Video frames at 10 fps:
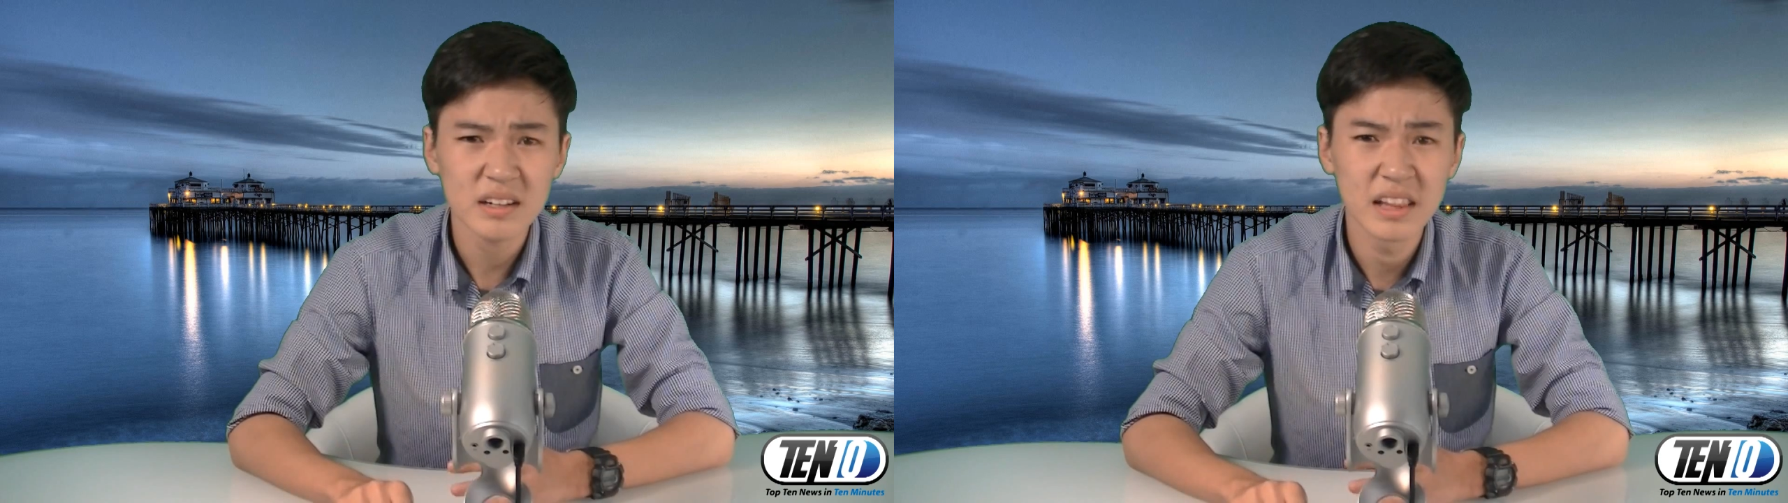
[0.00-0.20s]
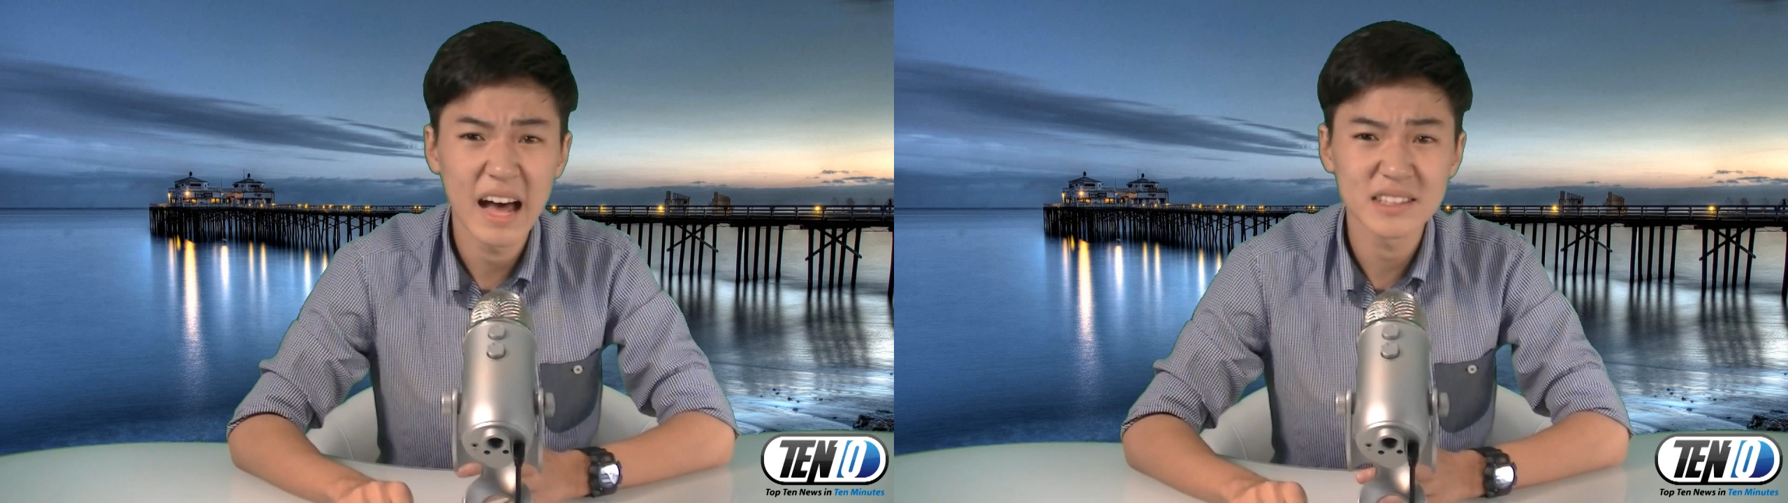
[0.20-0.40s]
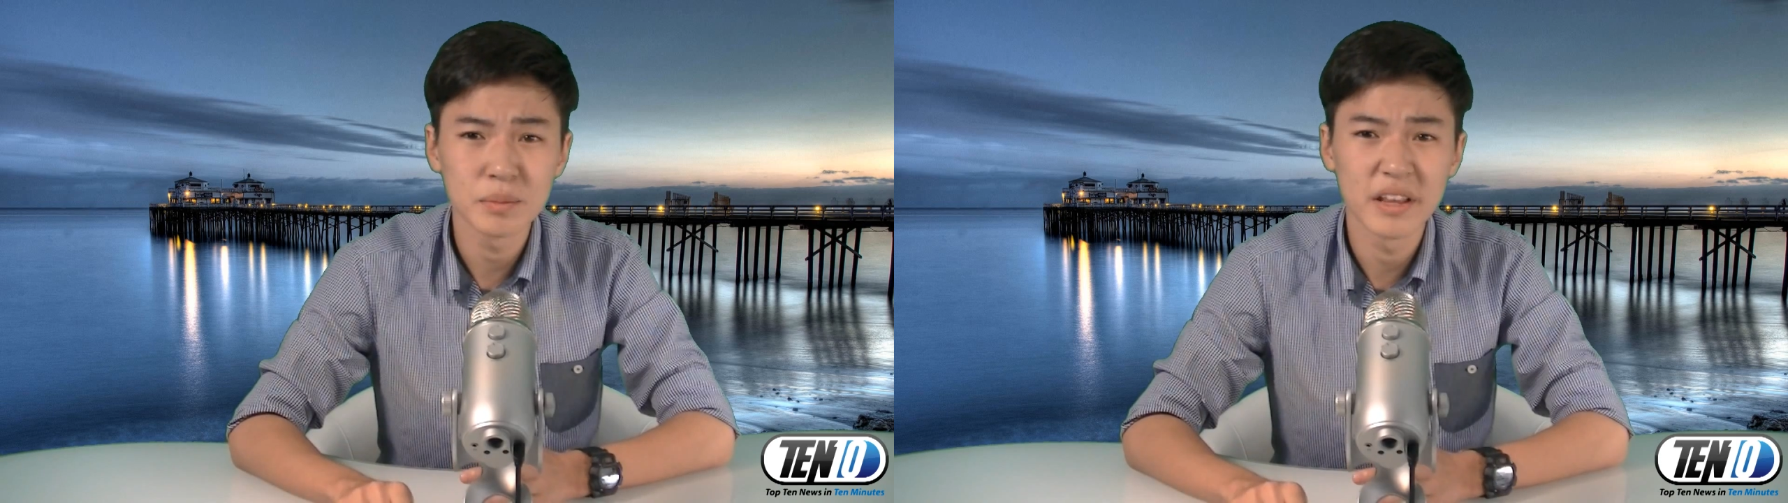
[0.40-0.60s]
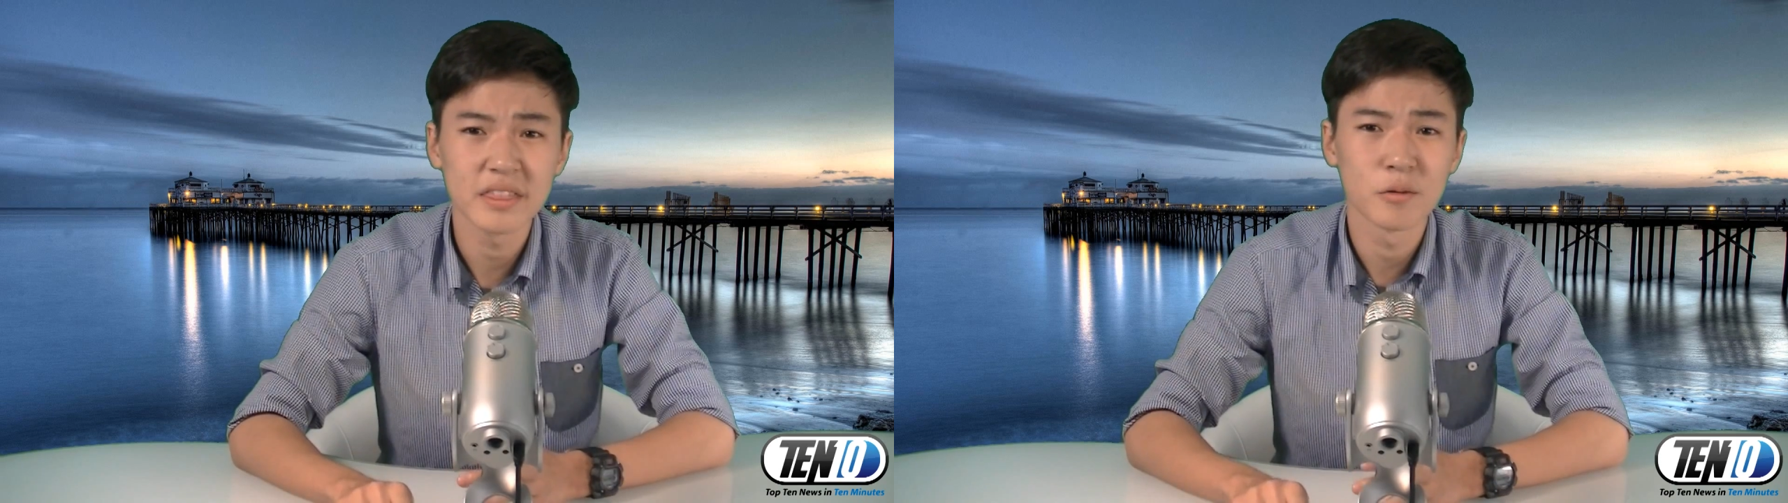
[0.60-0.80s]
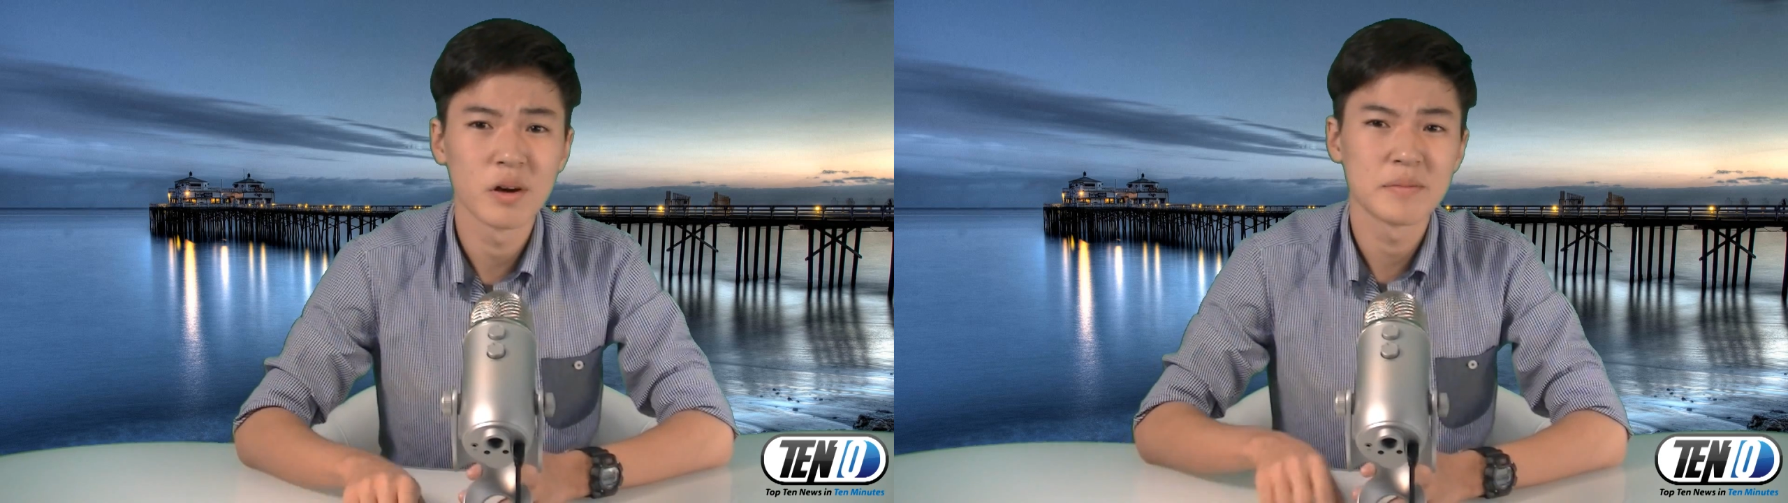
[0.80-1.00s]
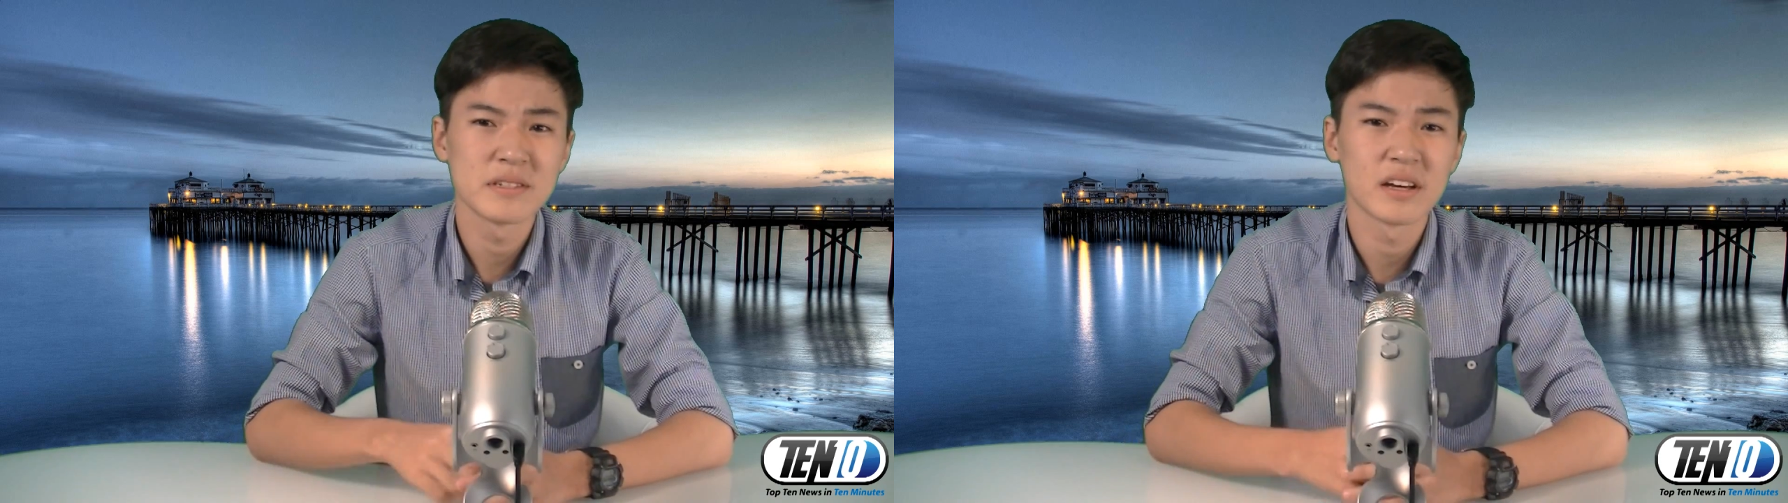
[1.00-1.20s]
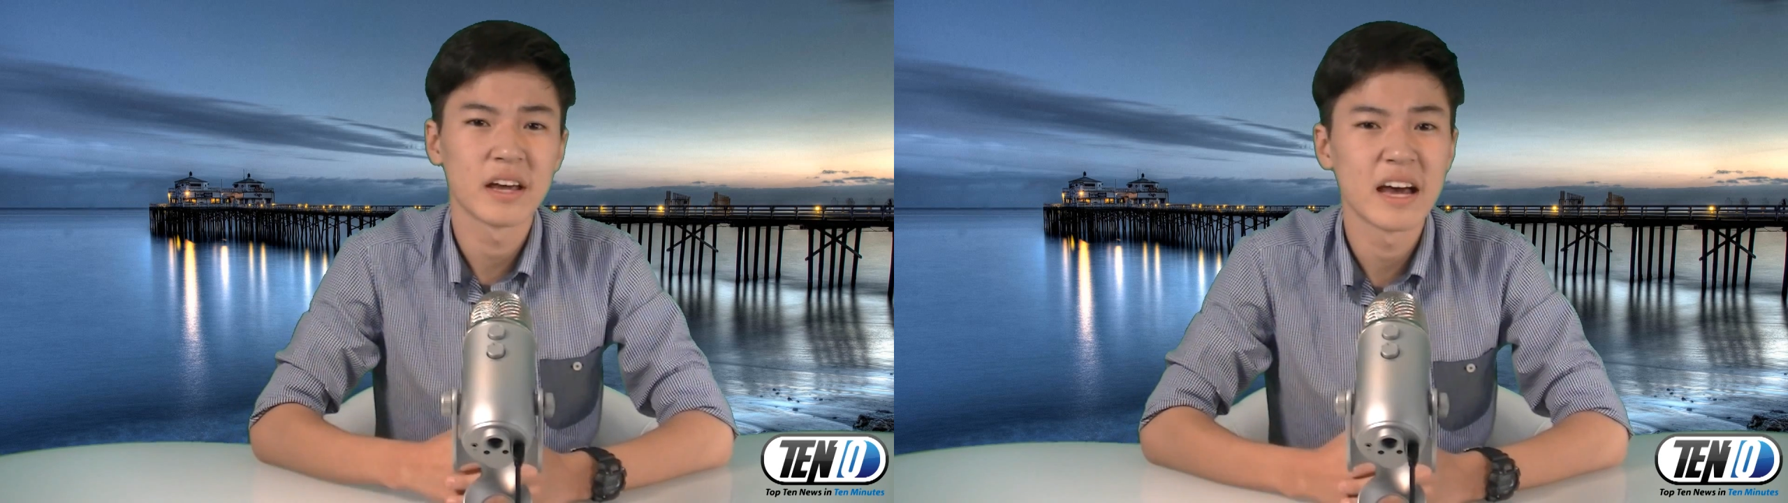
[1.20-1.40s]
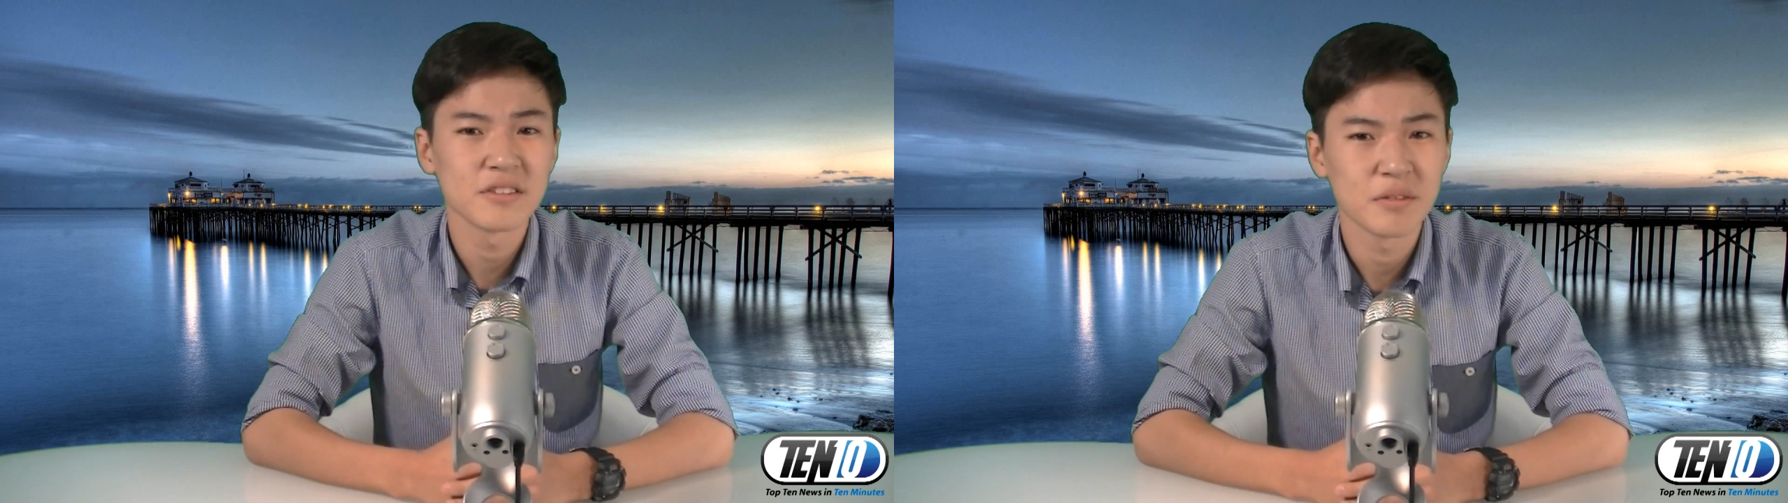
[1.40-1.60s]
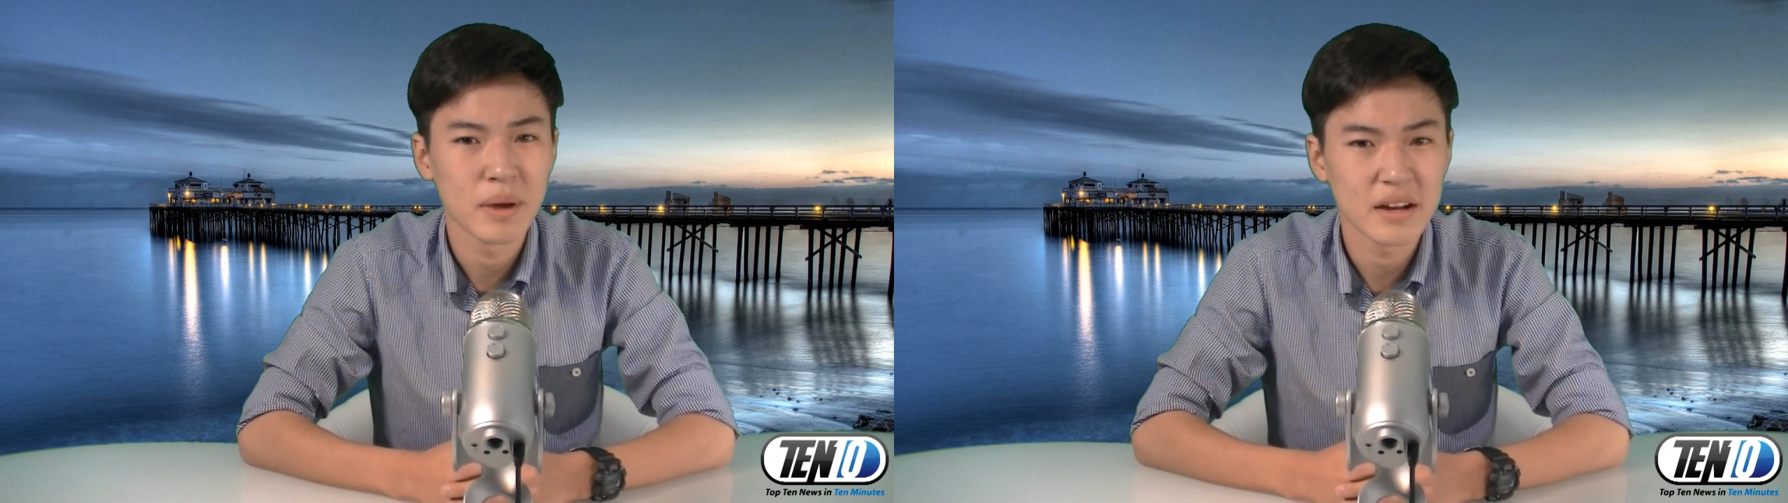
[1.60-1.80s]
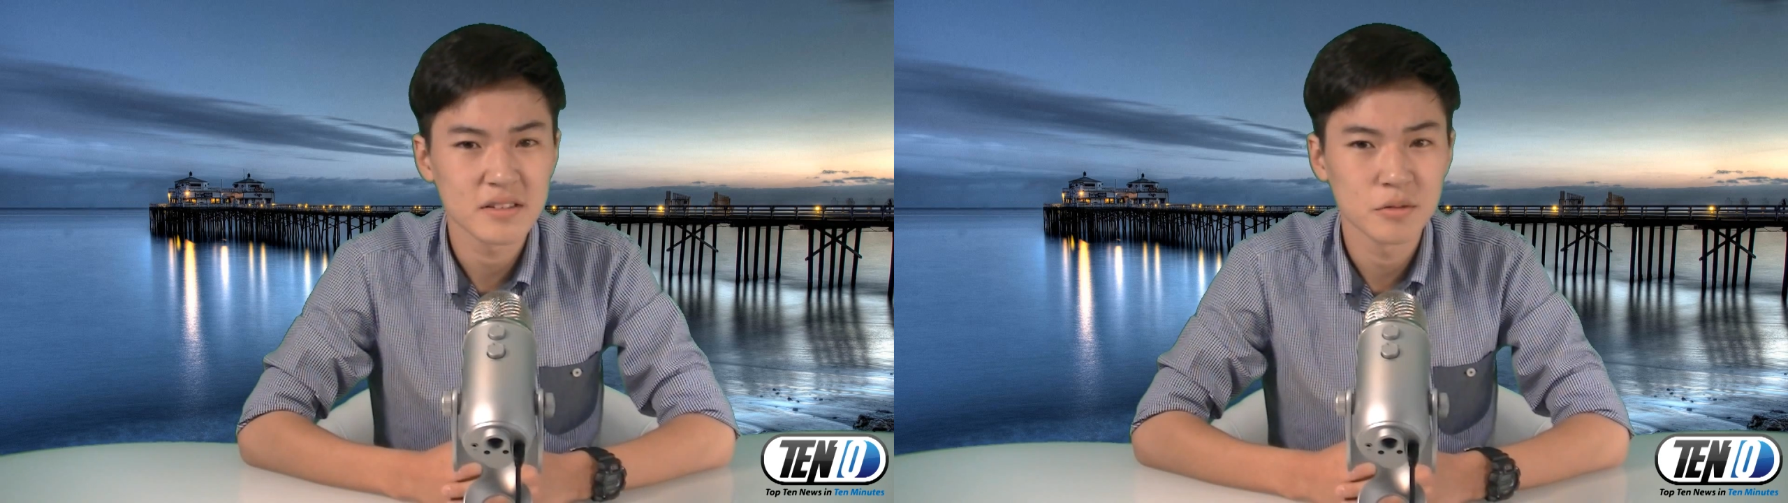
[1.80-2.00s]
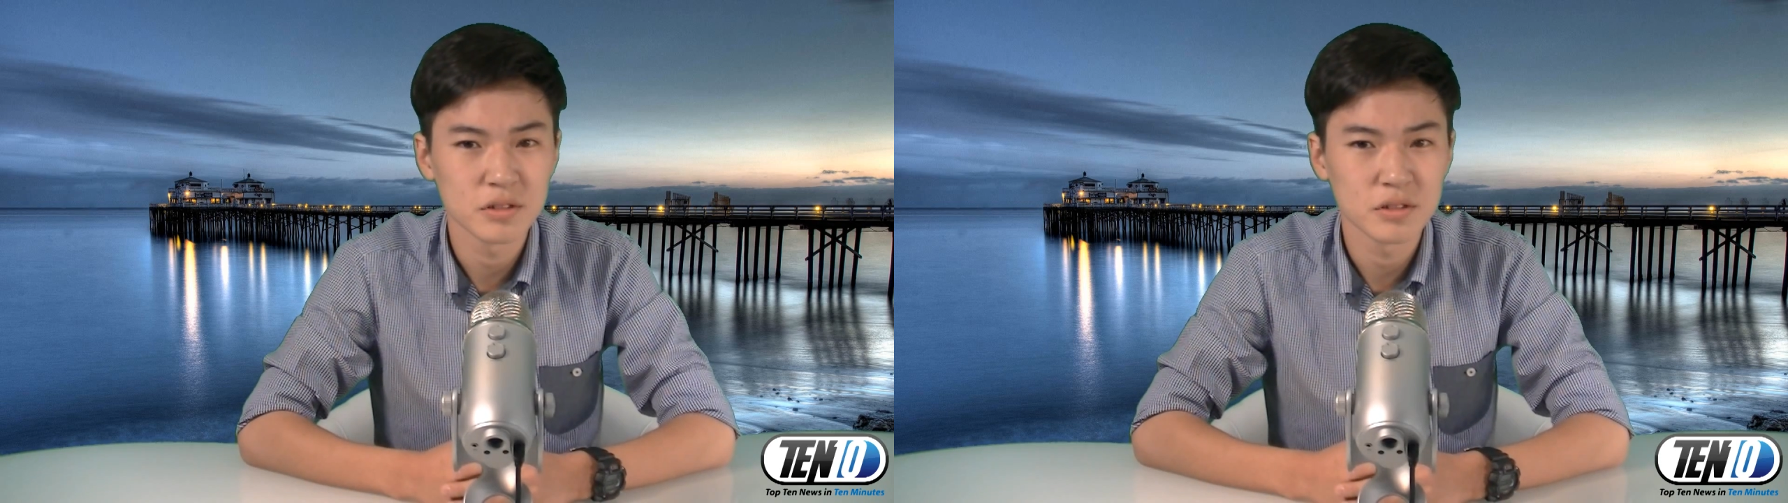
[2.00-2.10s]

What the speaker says: Last month, the website Madison,